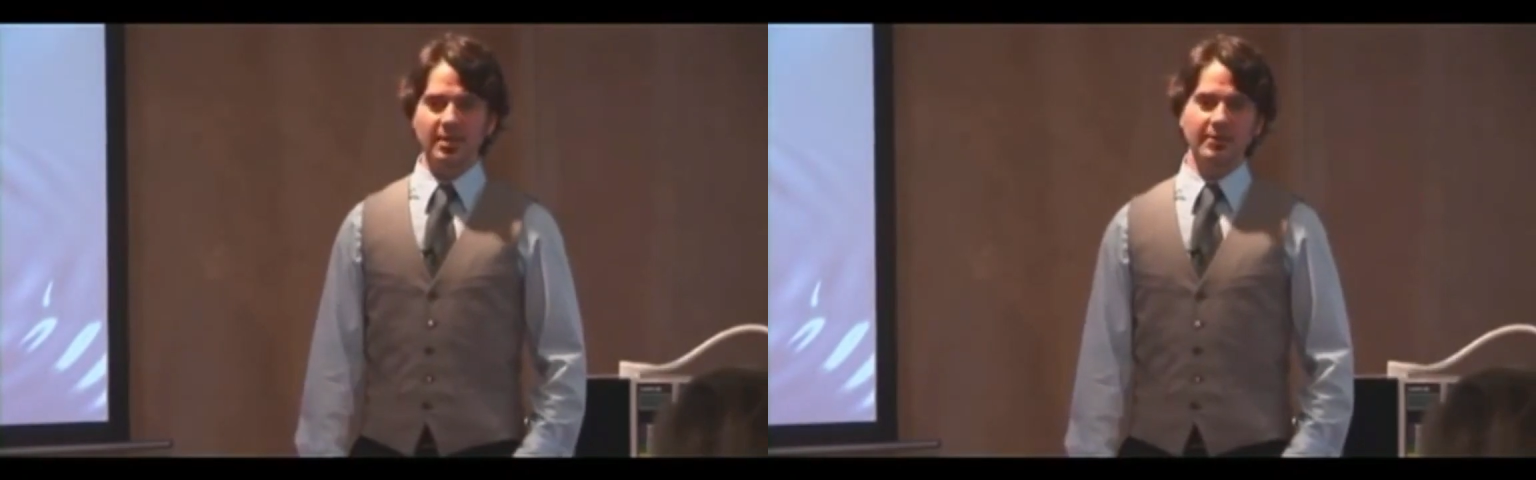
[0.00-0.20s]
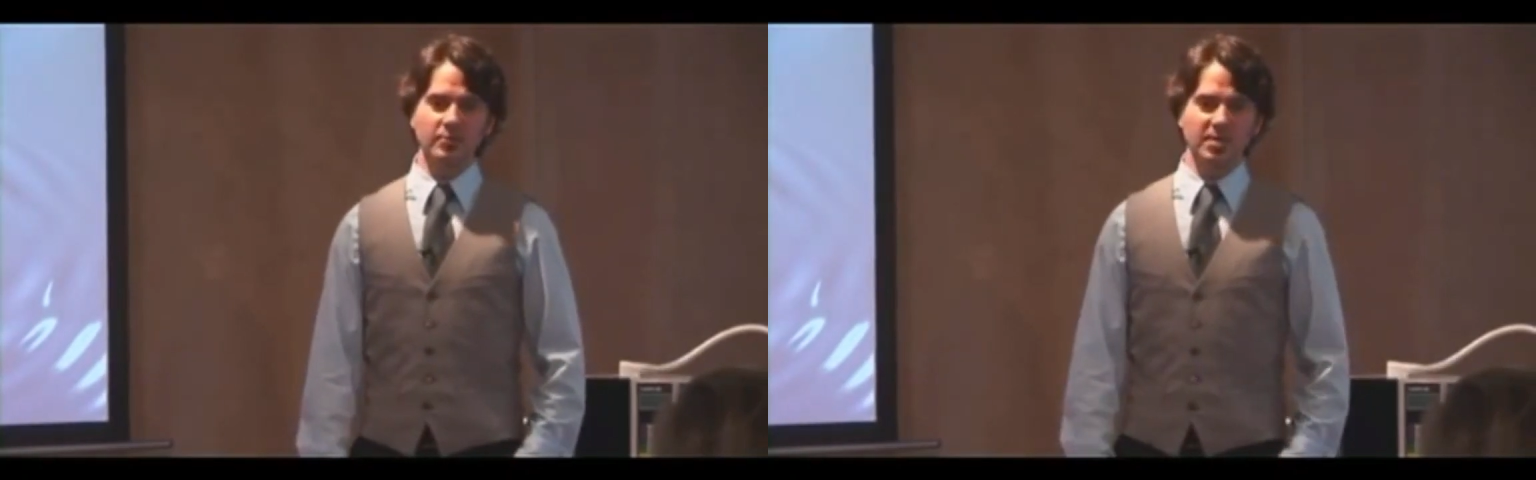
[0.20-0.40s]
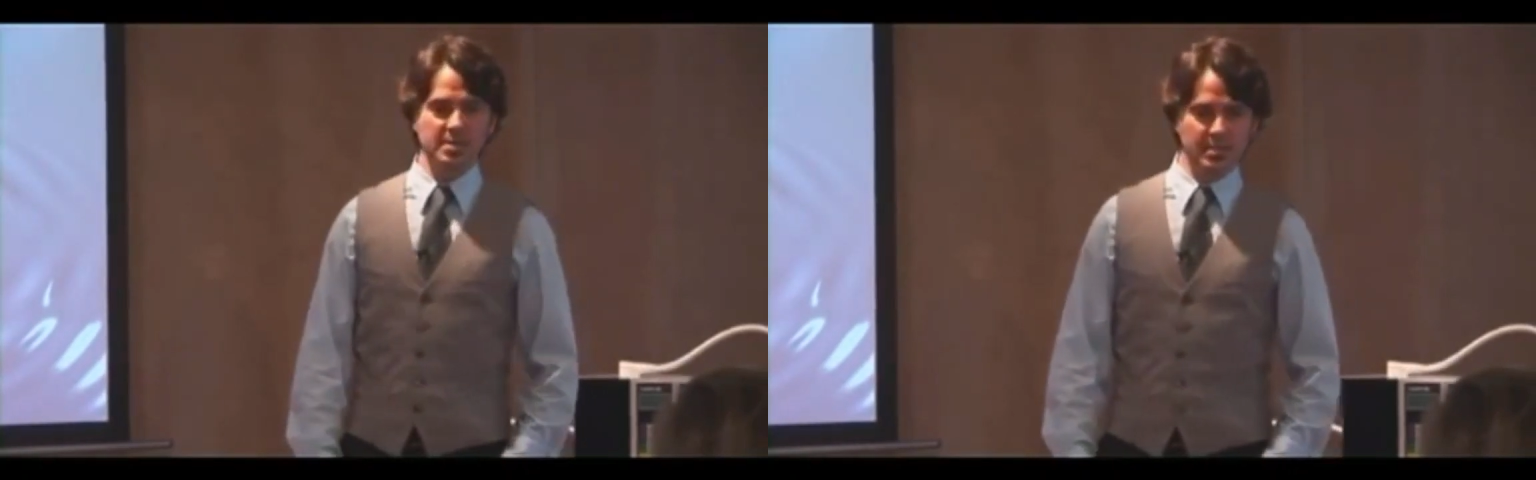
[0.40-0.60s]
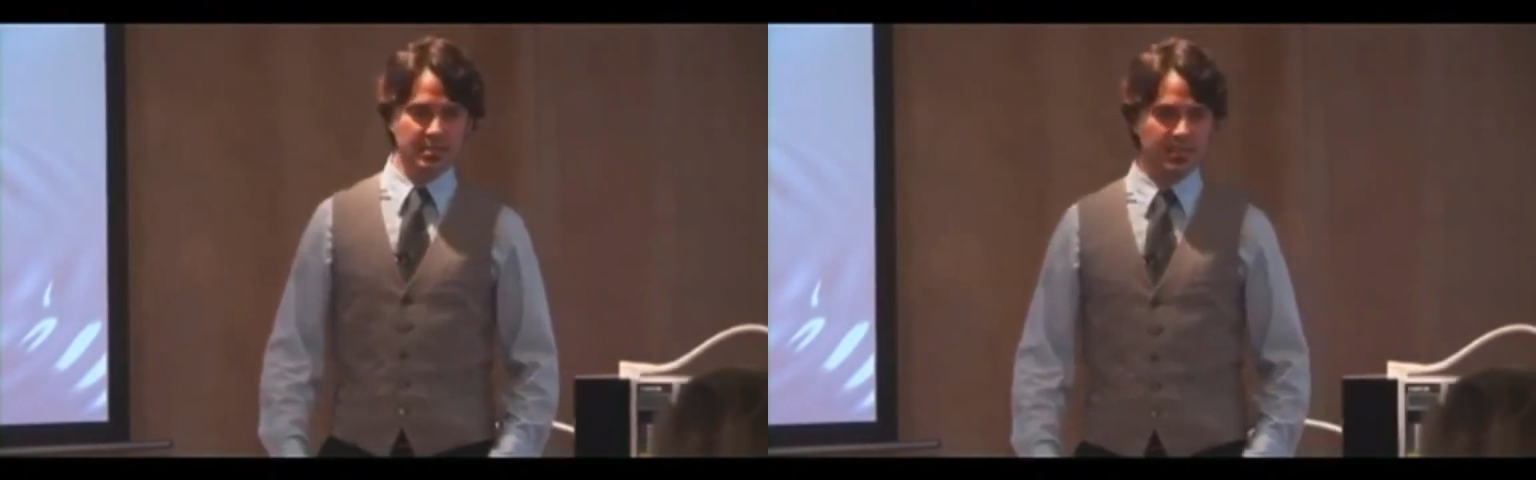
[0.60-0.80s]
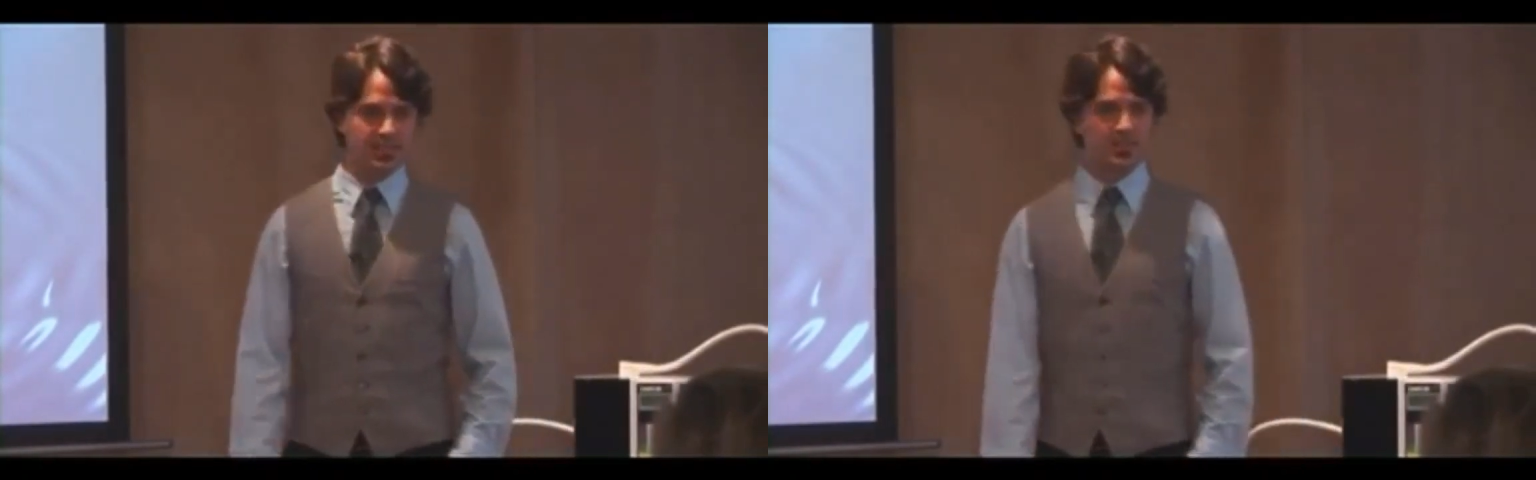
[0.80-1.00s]
we're having pizza
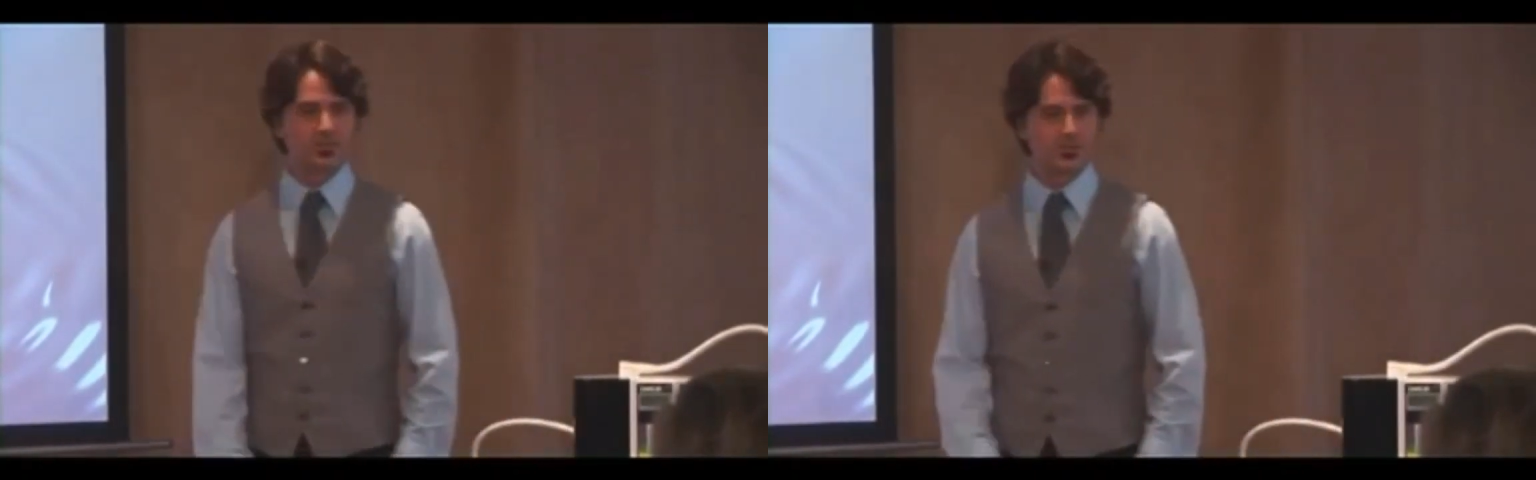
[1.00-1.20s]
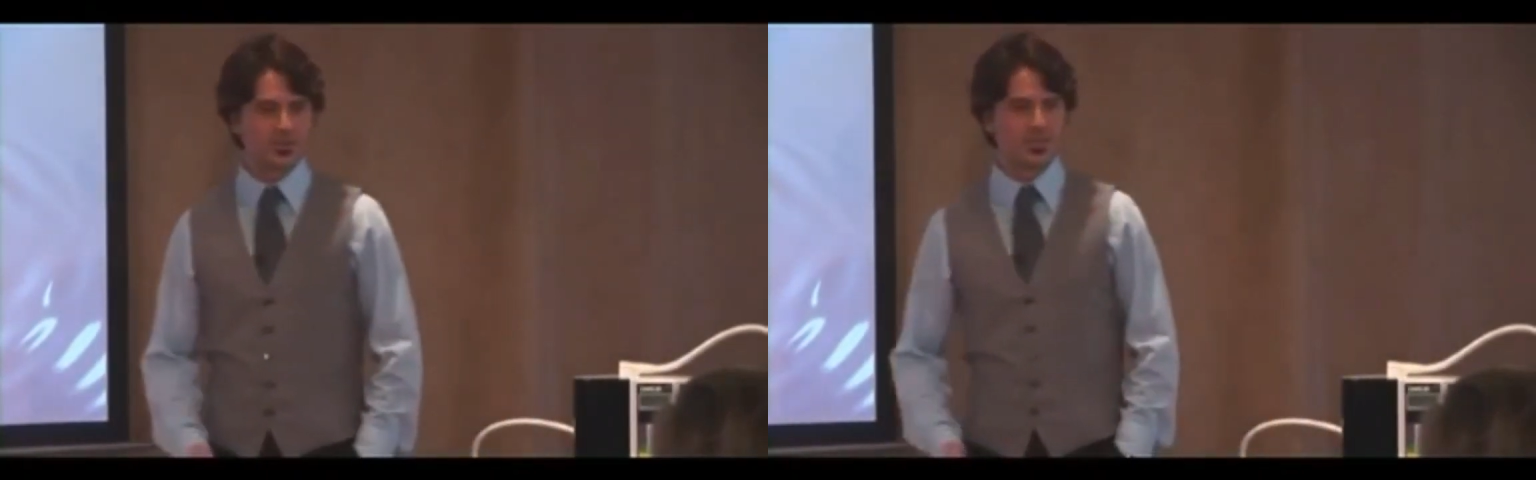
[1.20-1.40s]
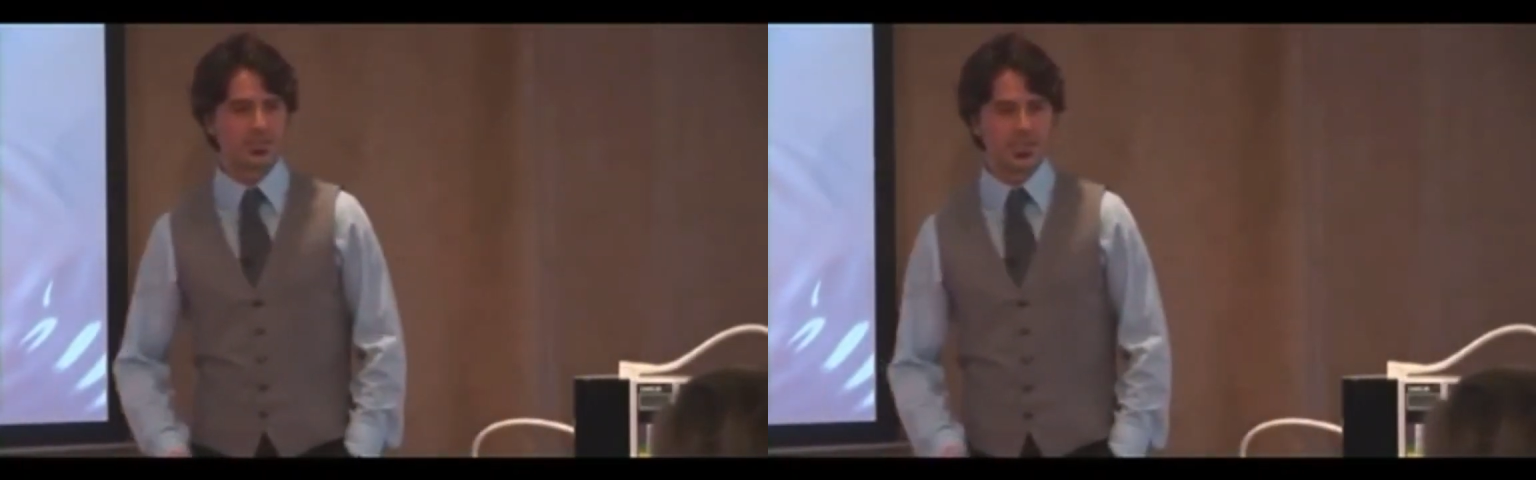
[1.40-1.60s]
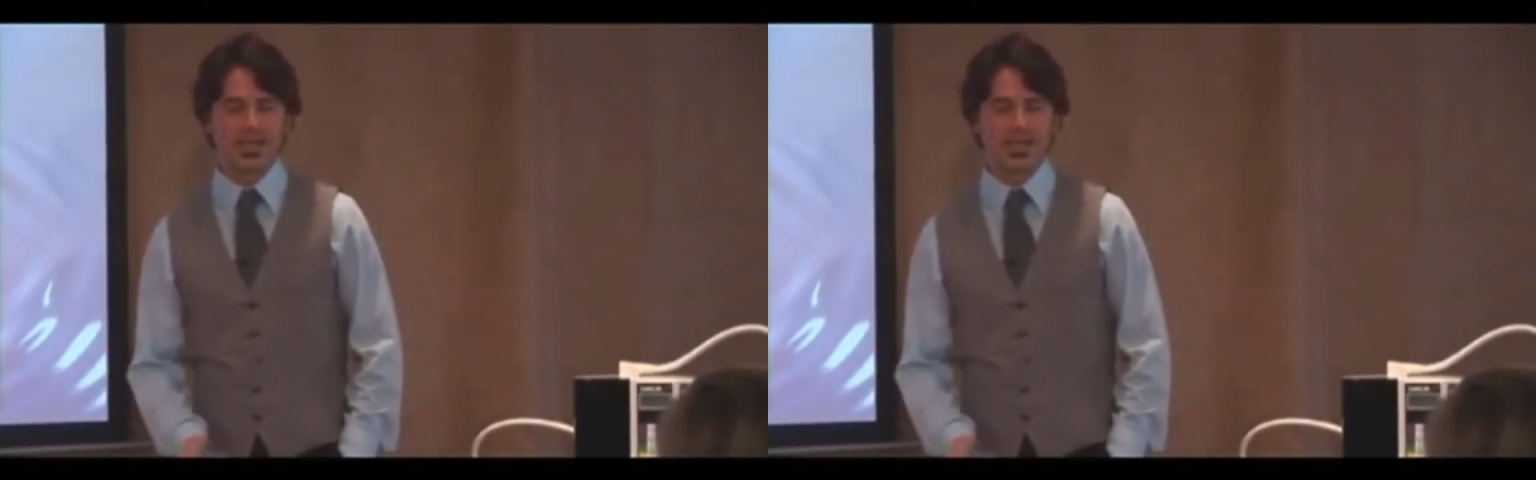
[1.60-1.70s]
and nachos and